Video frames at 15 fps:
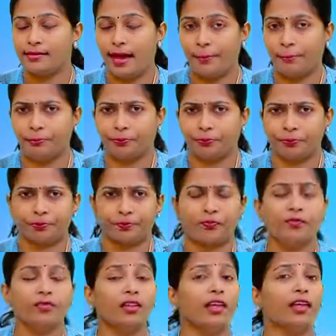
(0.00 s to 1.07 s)
Sam.
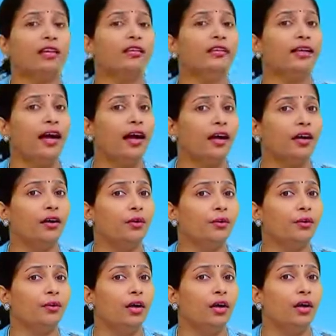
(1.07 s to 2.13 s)

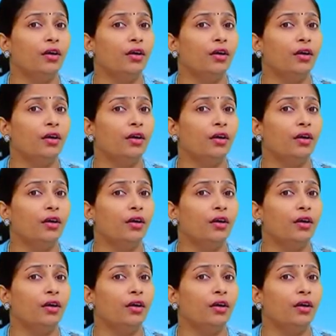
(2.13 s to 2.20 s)
Now,